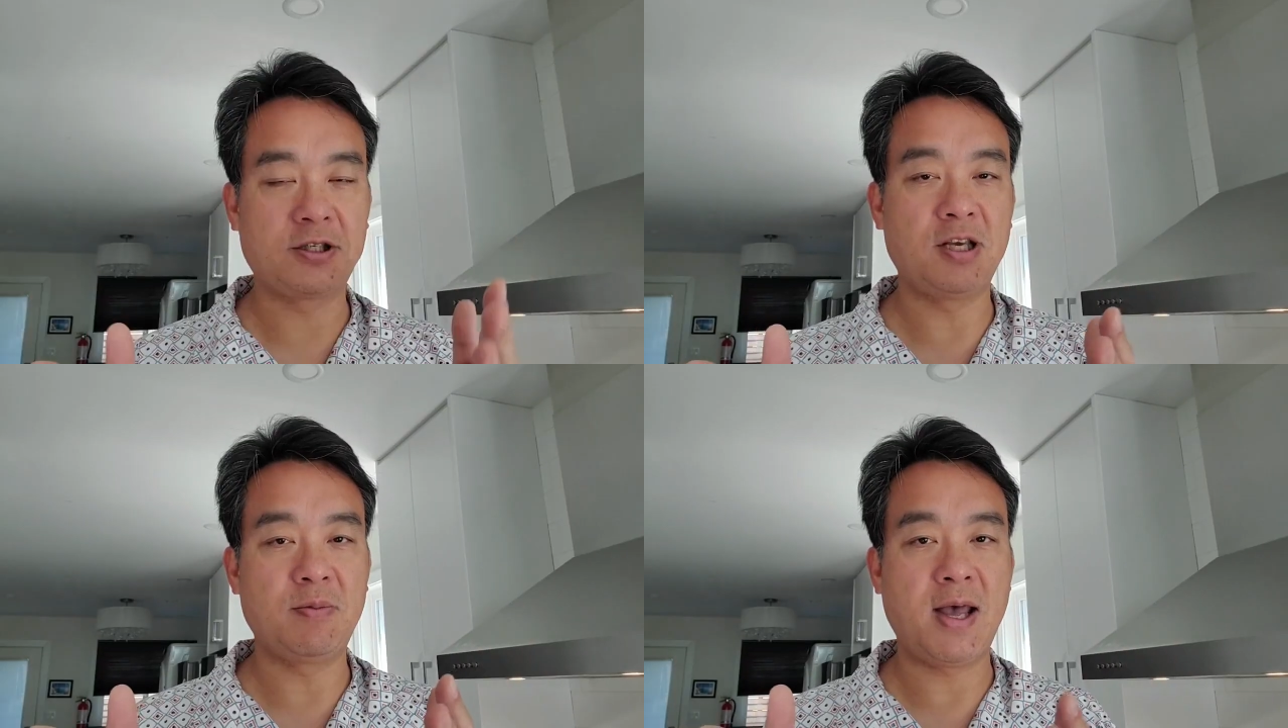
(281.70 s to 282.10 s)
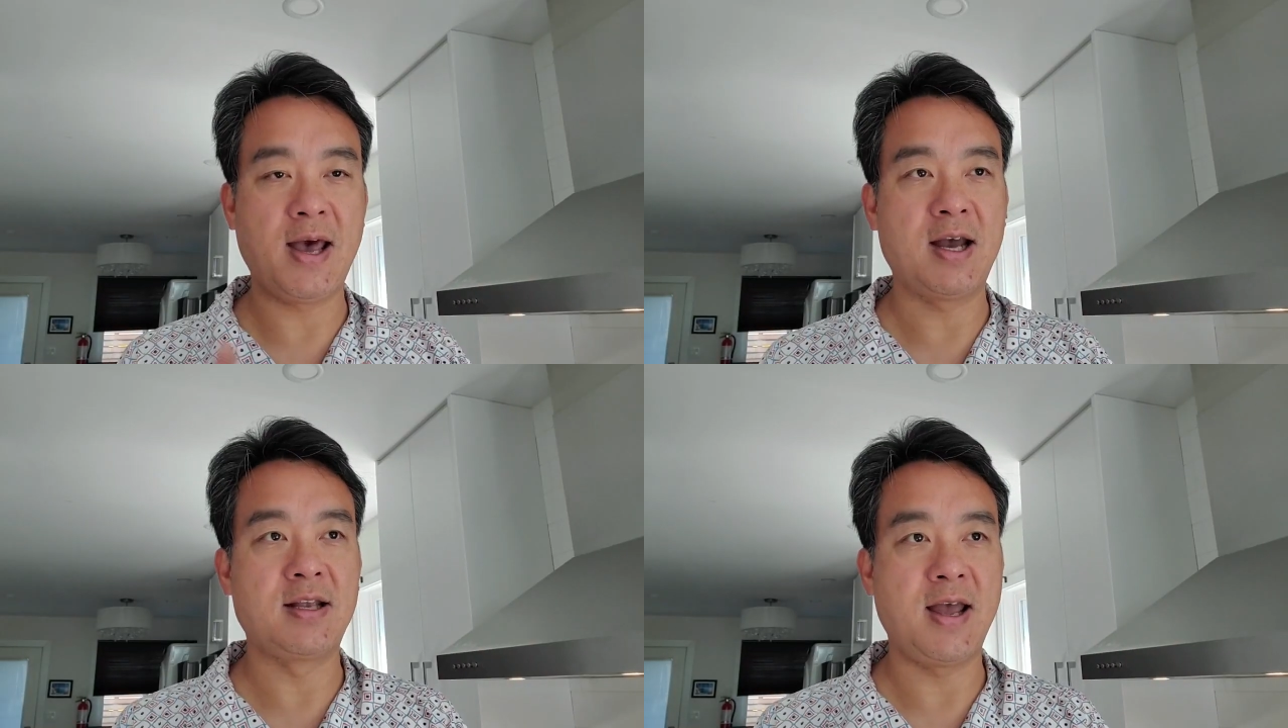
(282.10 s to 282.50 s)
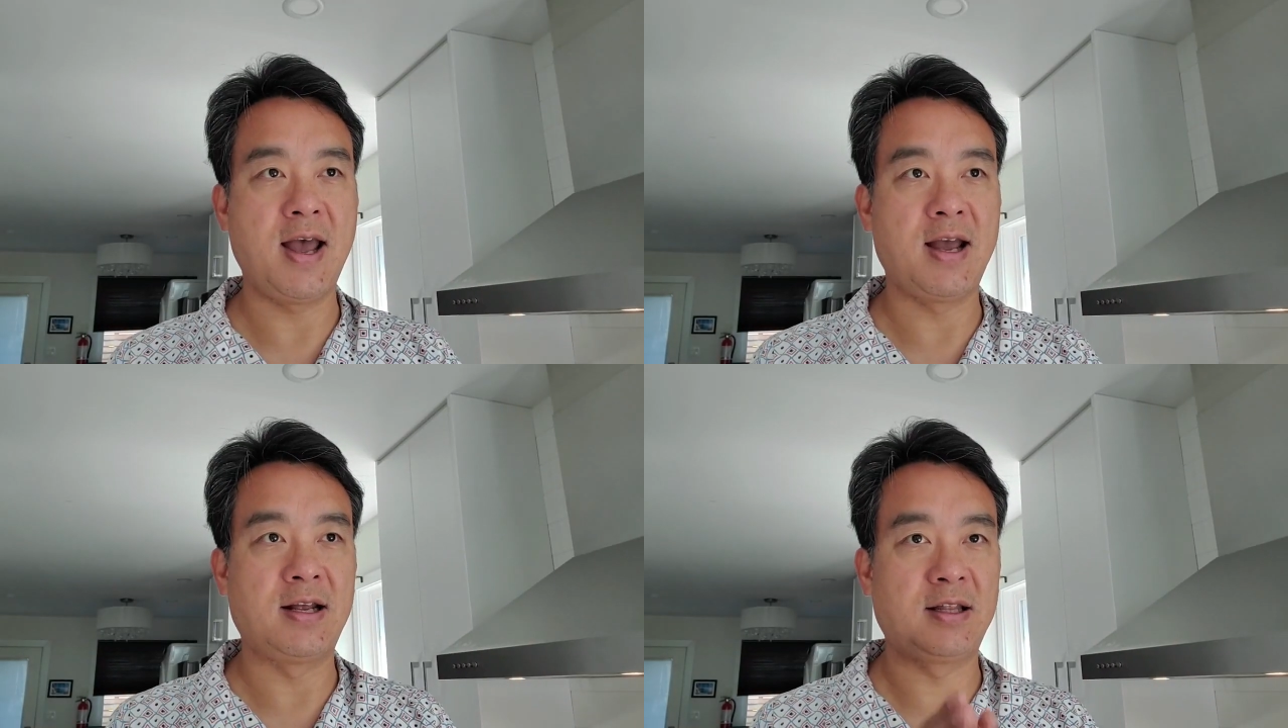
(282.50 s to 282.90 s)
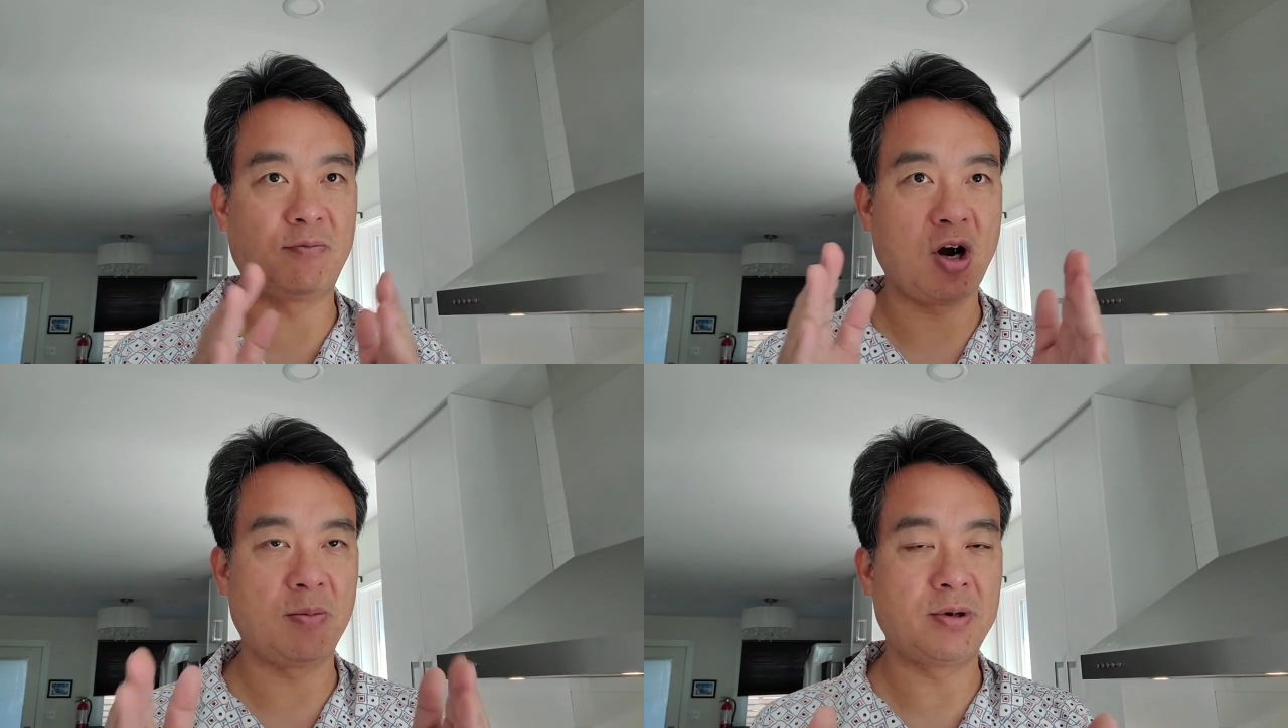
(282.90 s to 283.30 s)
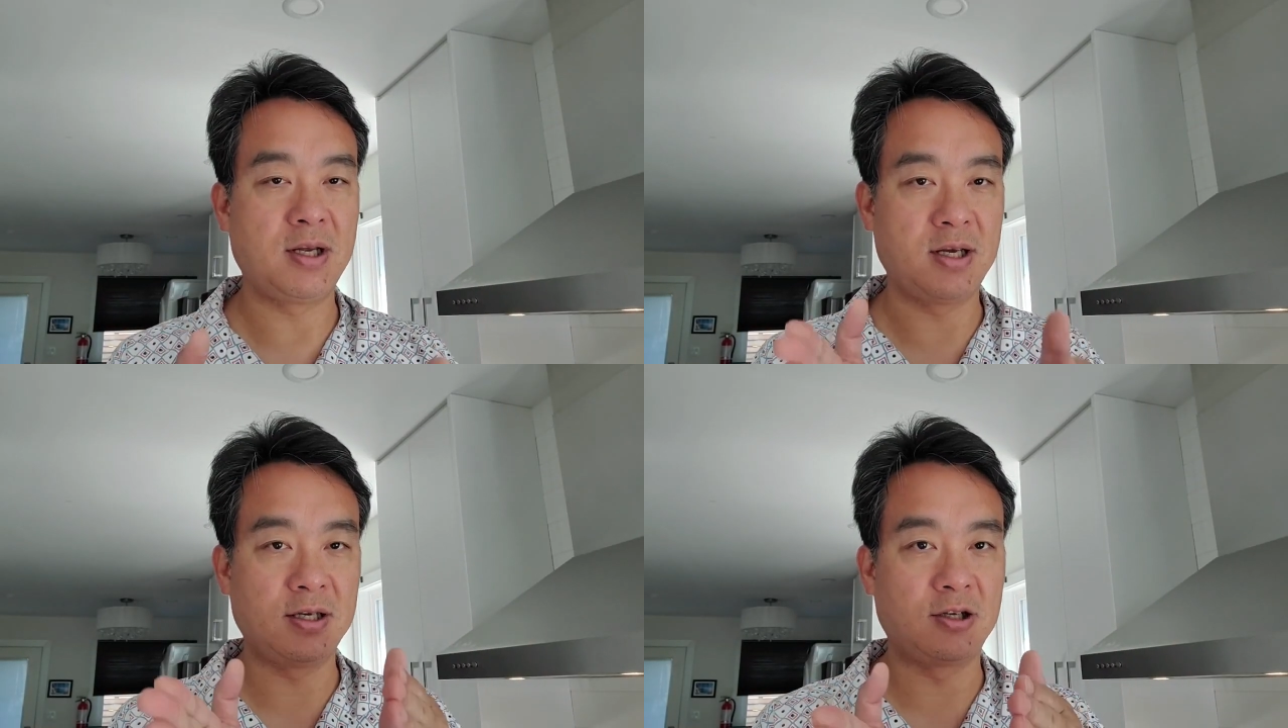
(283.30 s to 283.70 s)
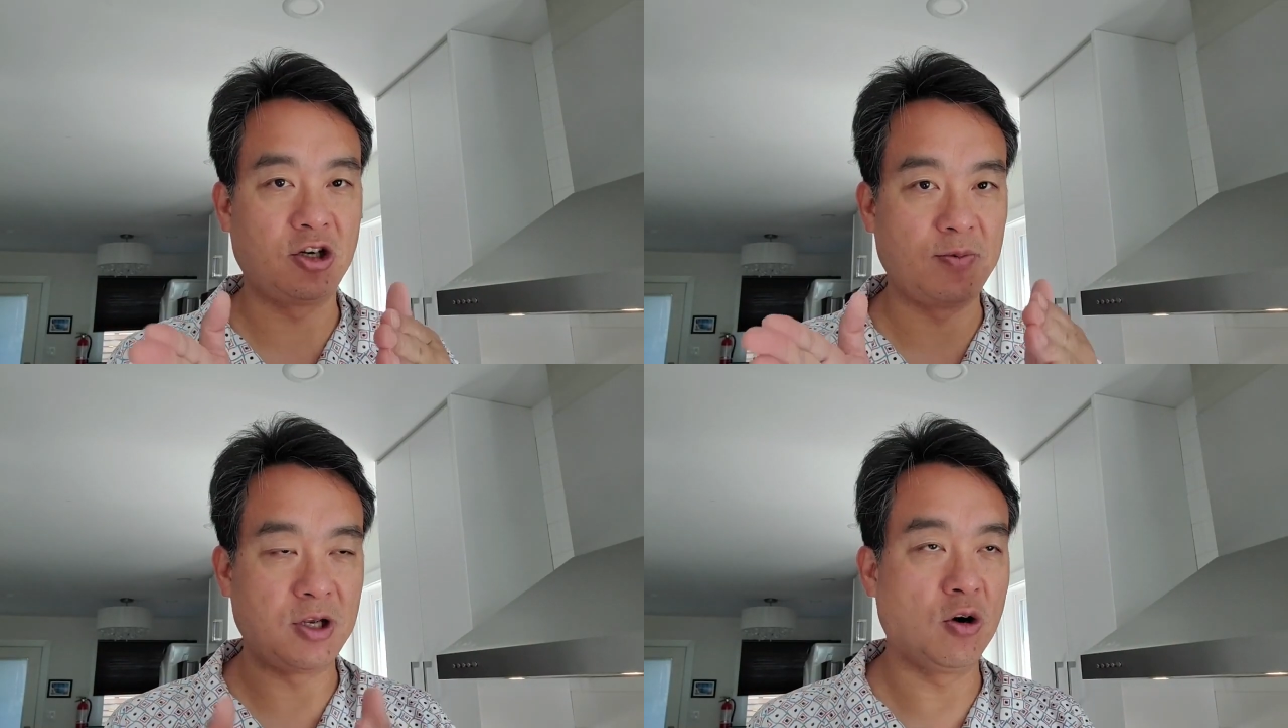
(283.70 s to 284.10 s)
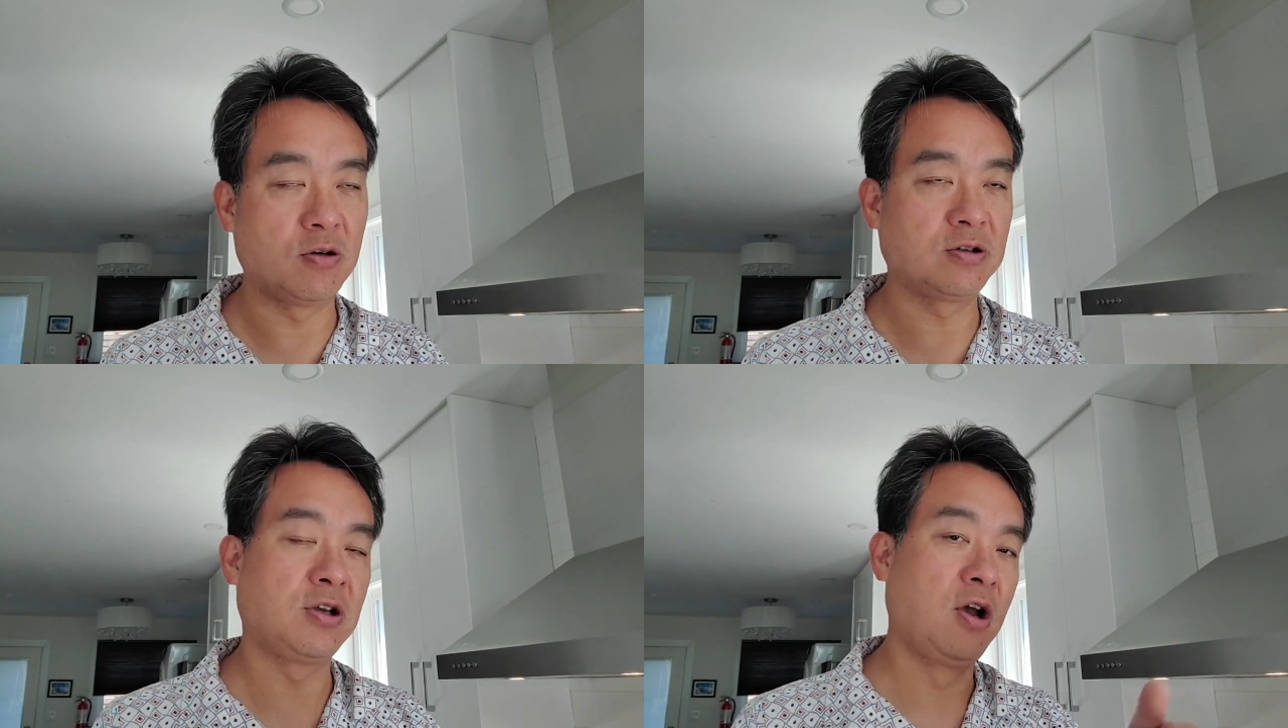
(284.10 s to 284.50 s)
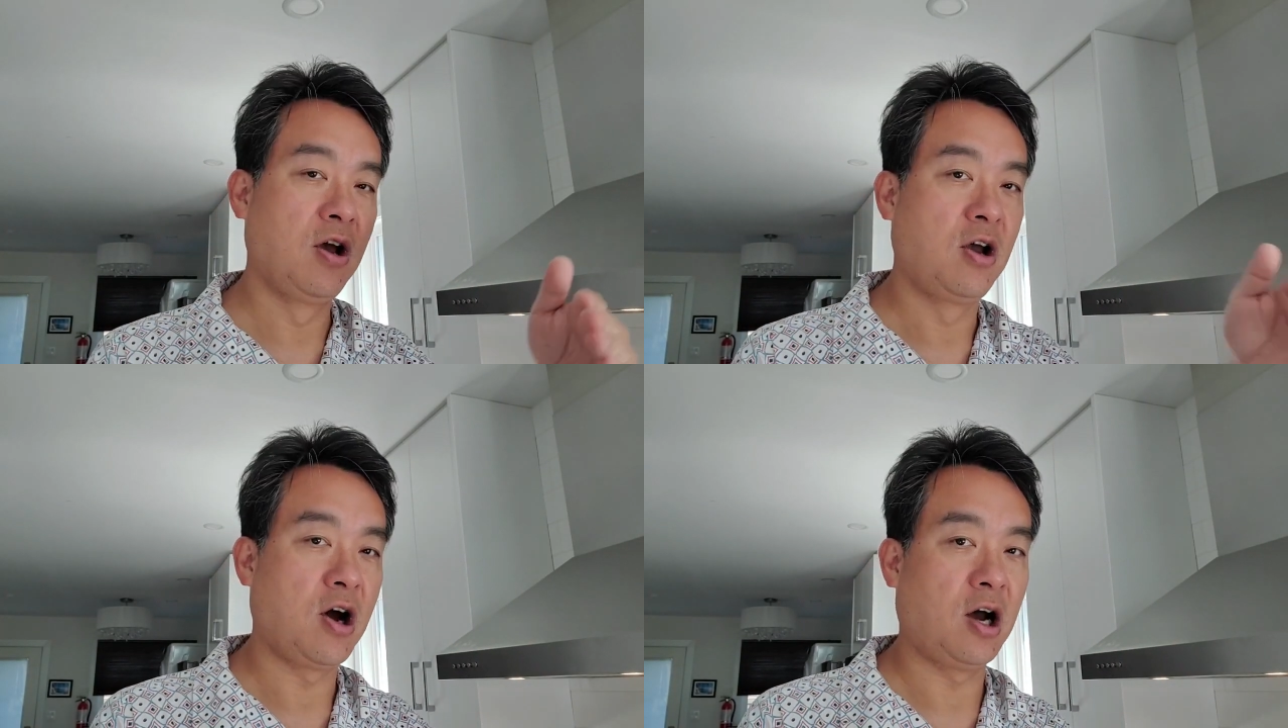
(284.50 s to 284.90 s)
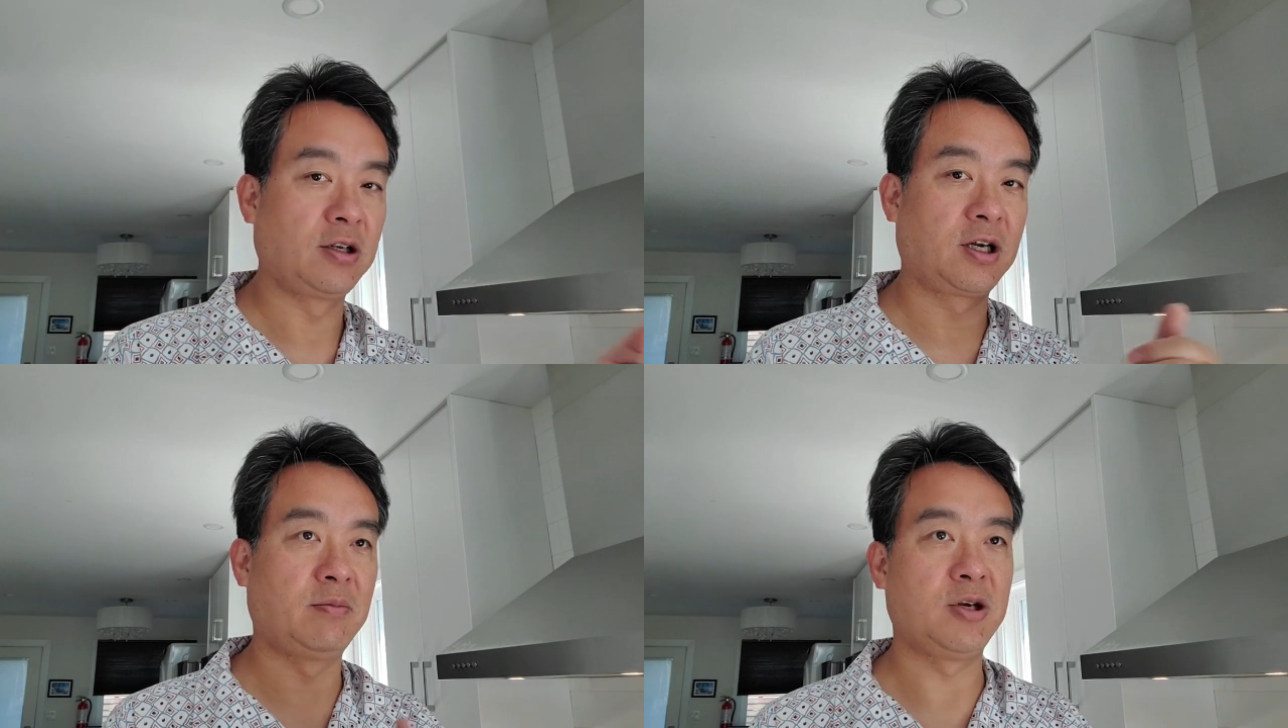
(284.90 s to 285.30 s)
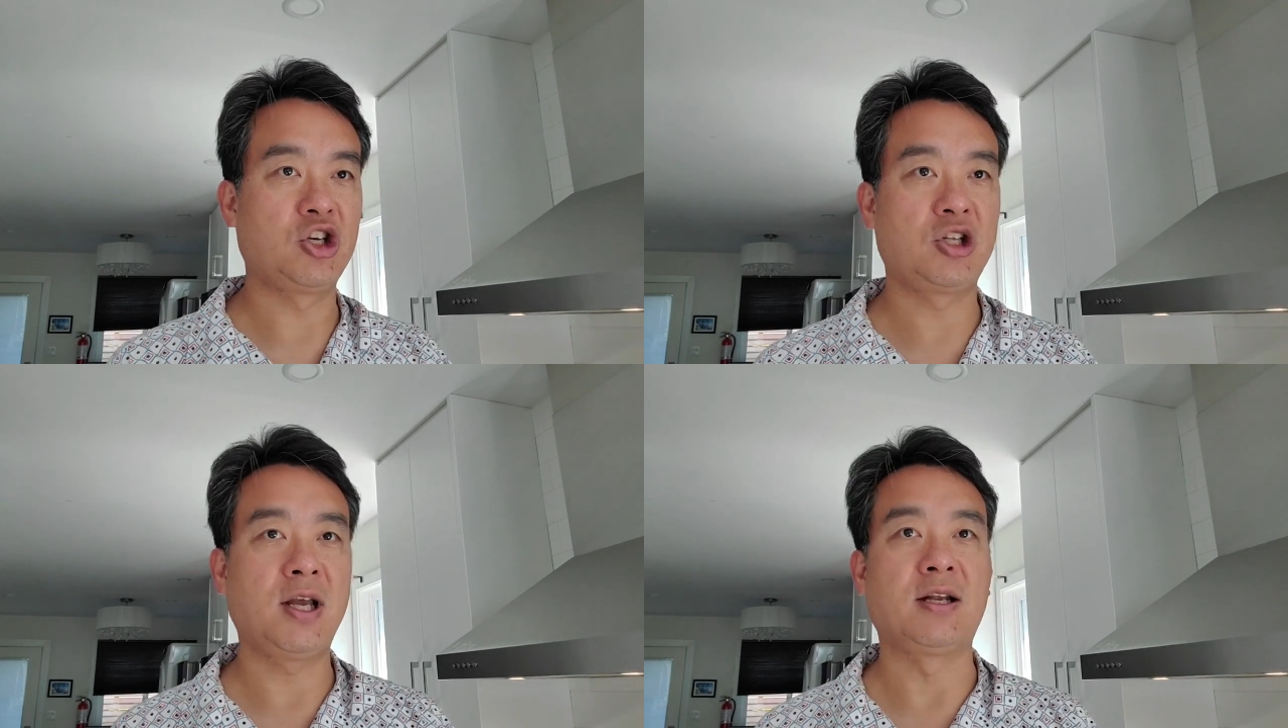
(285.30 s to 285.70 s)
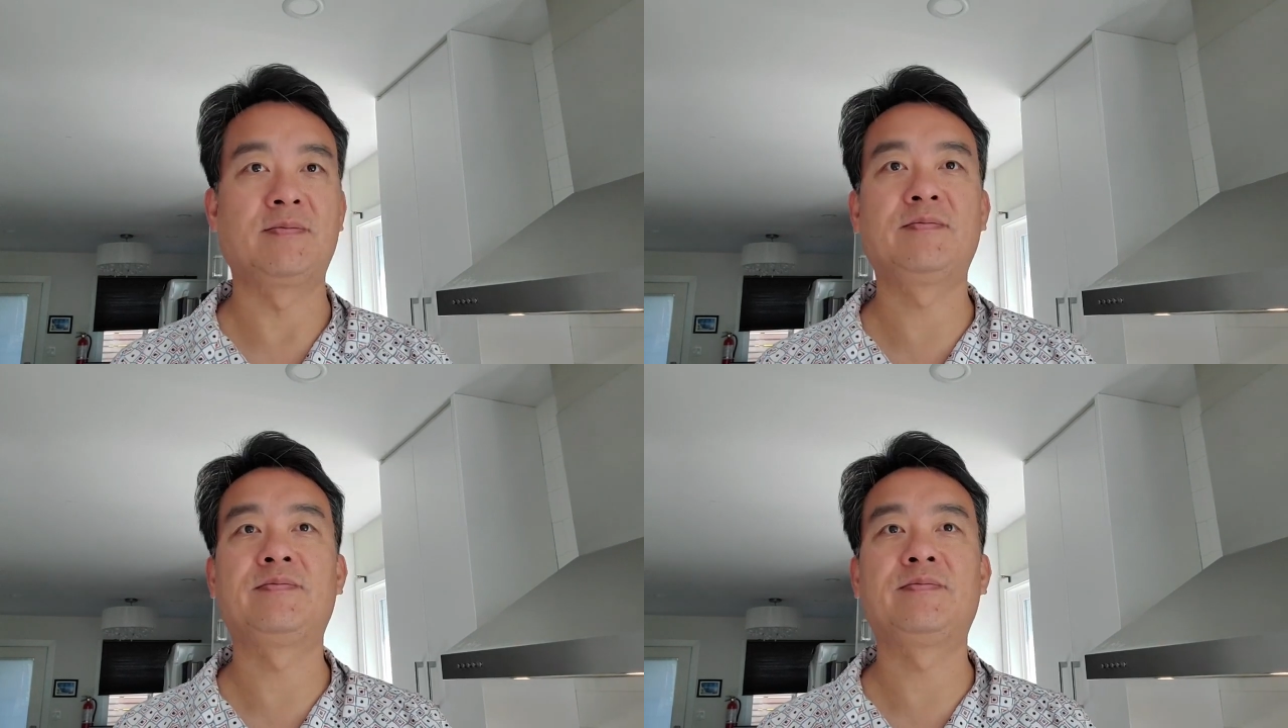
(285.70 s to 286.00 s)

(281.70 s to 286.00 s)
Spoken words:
steam ahead, and the property is going to be yours on completion date.